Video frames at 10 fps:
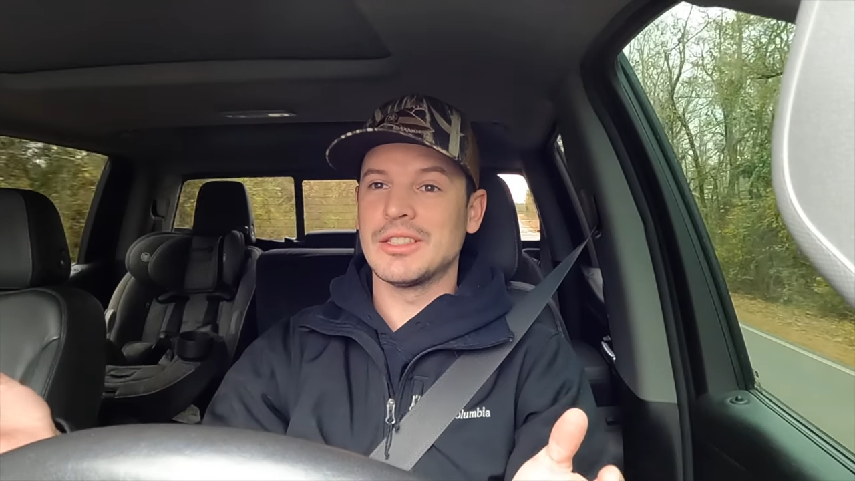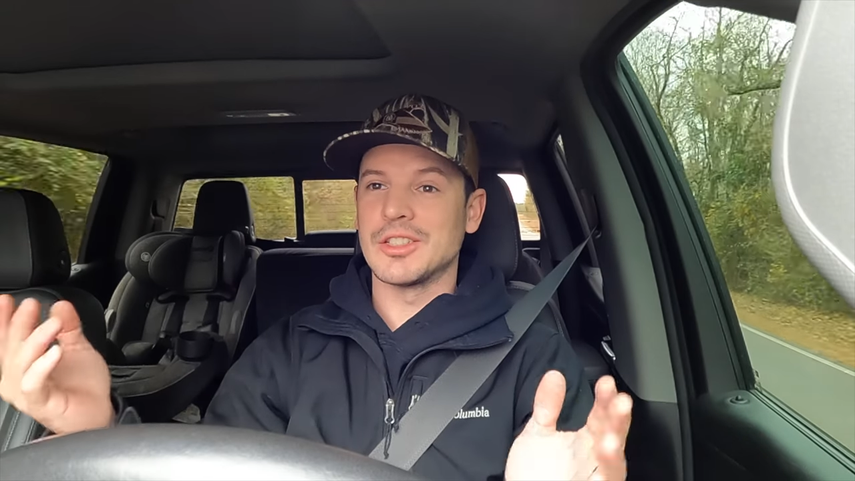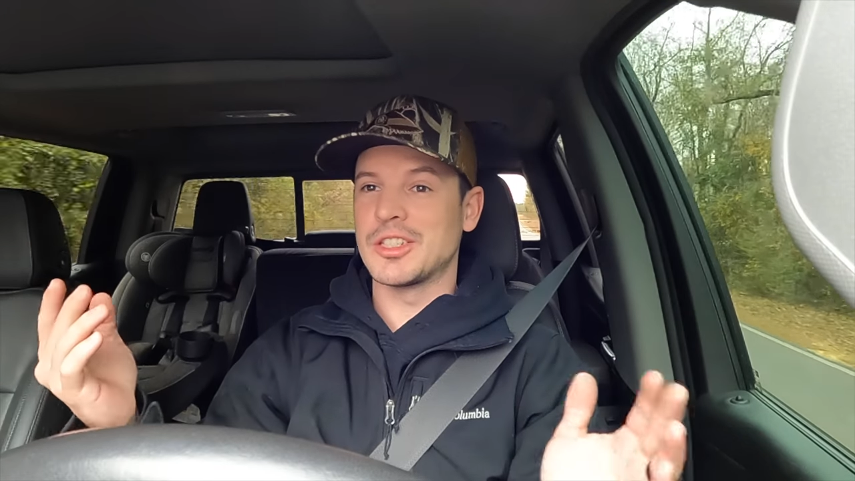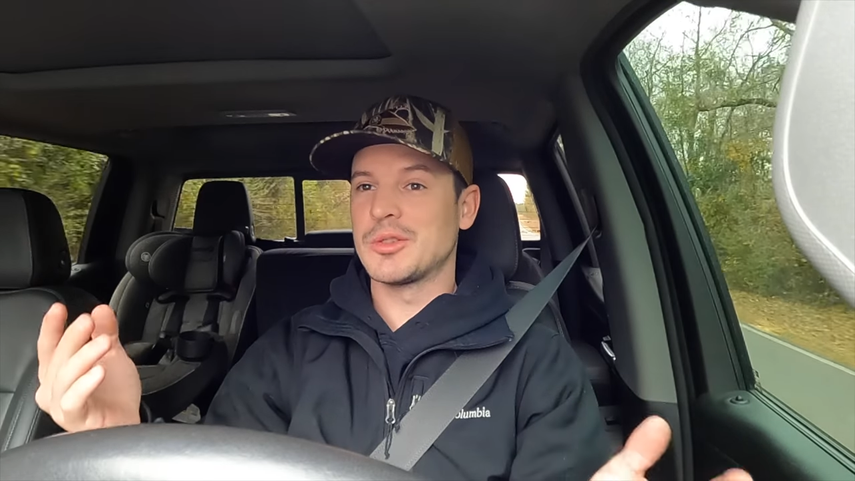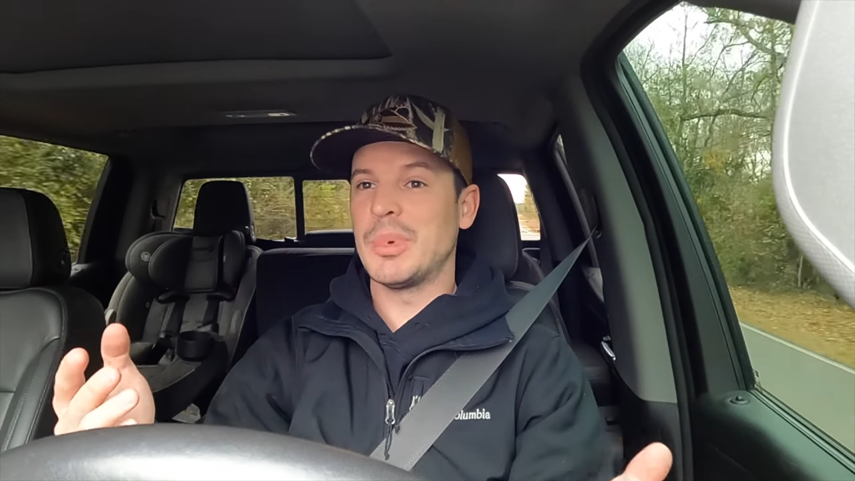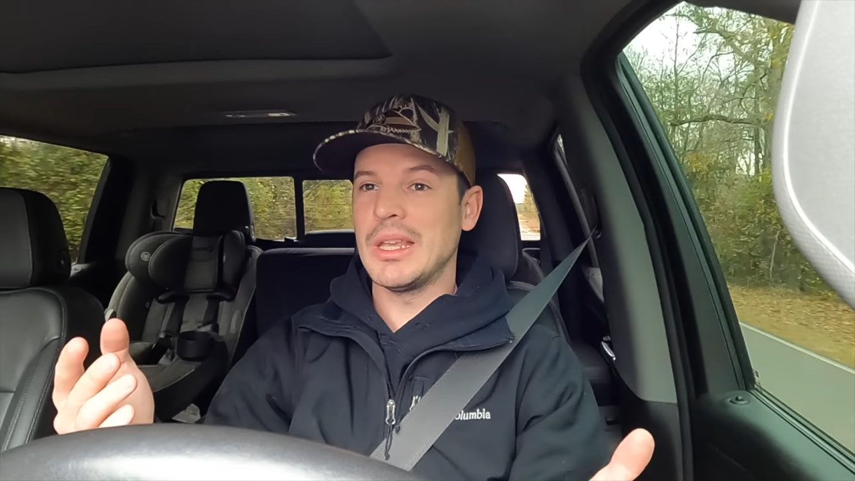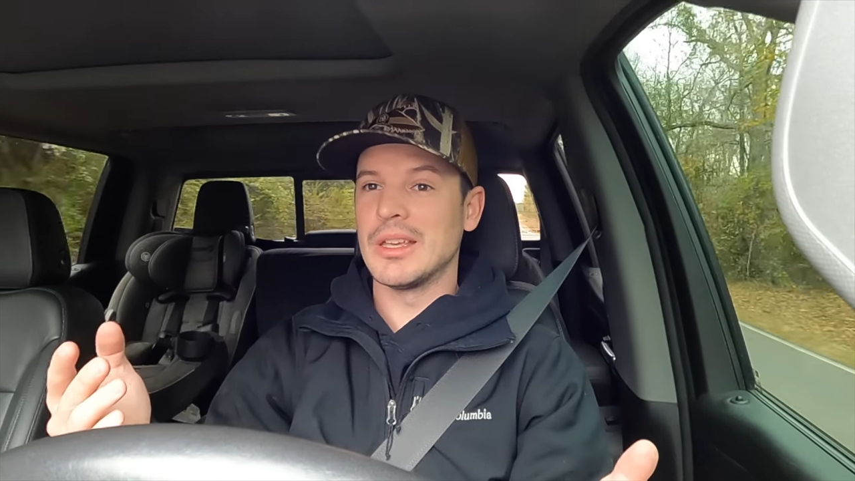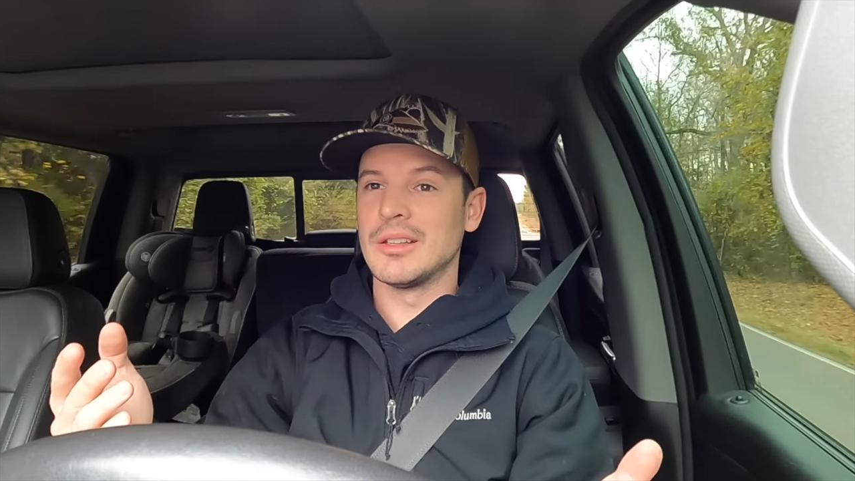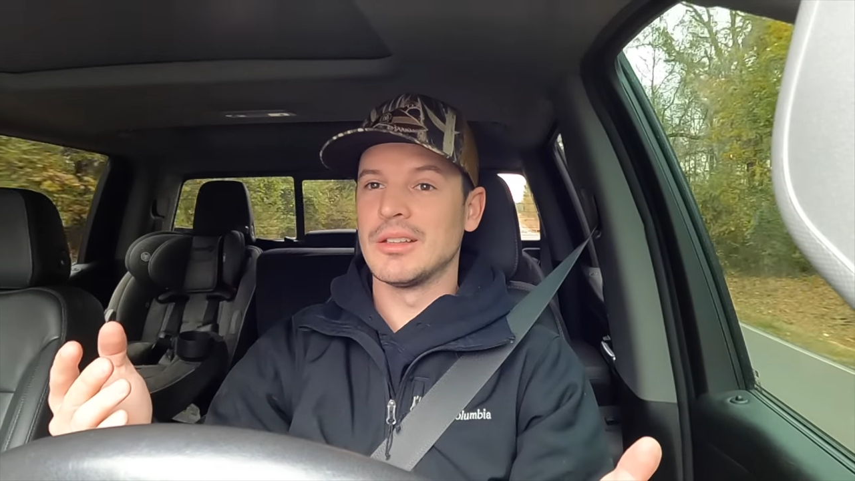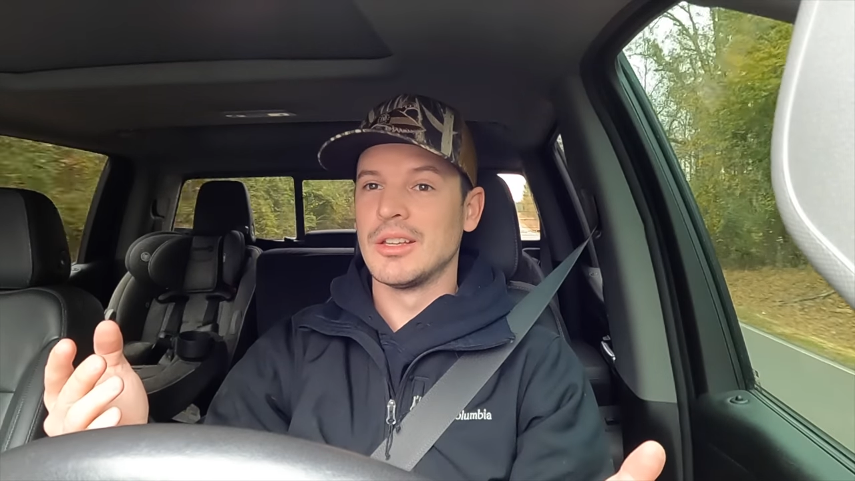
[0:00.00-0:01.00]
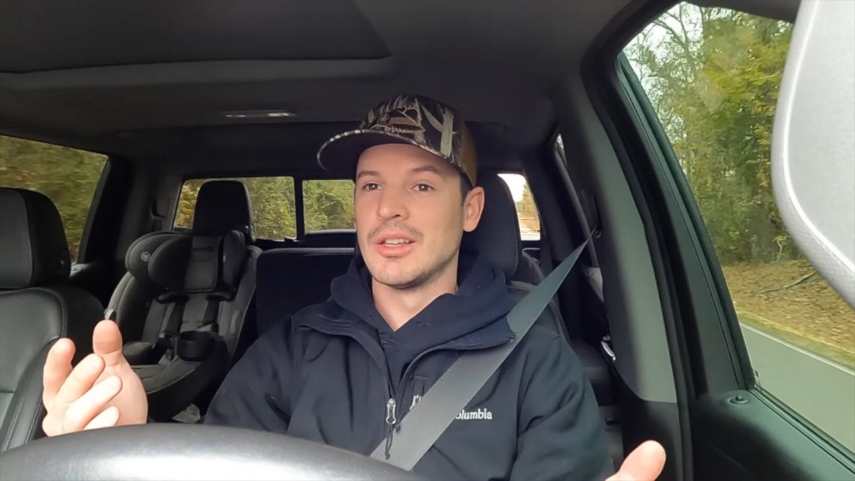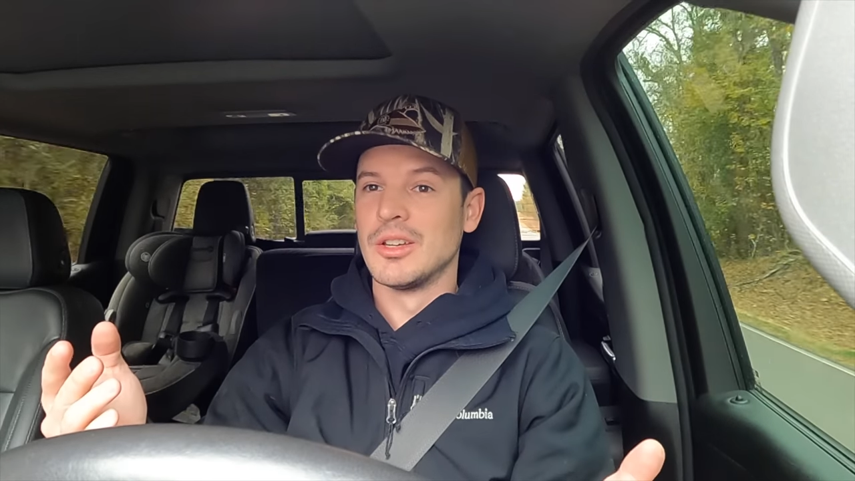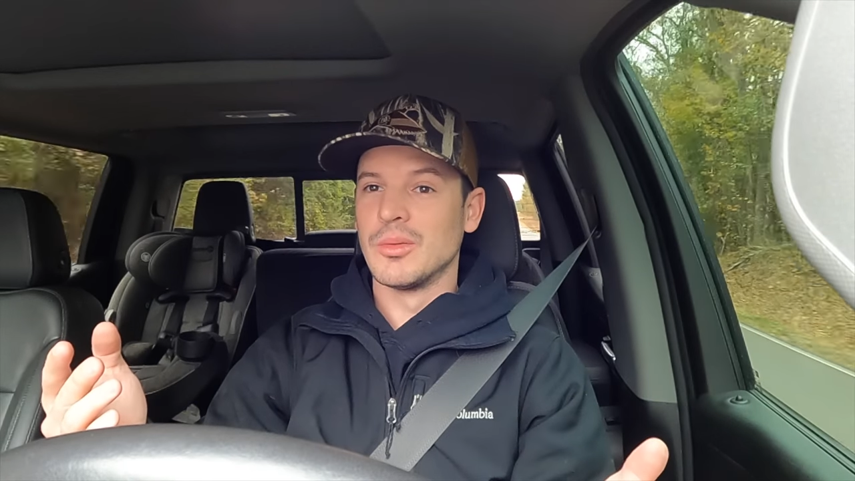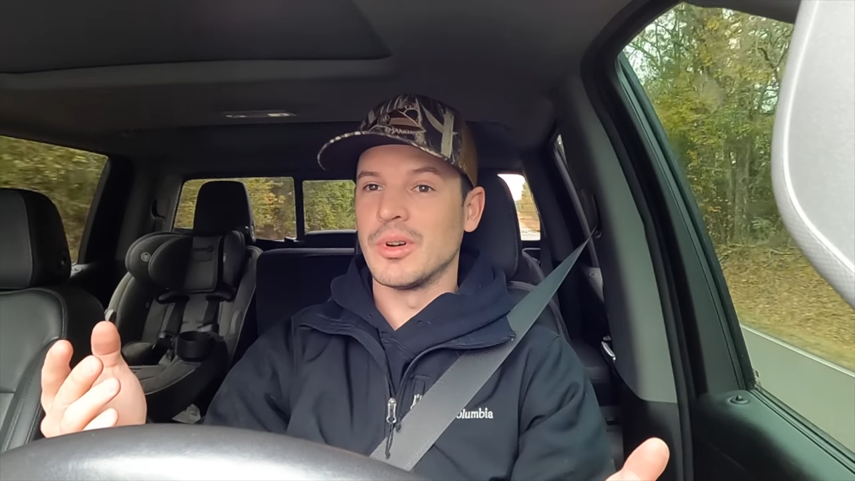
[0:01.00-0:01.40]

to spin.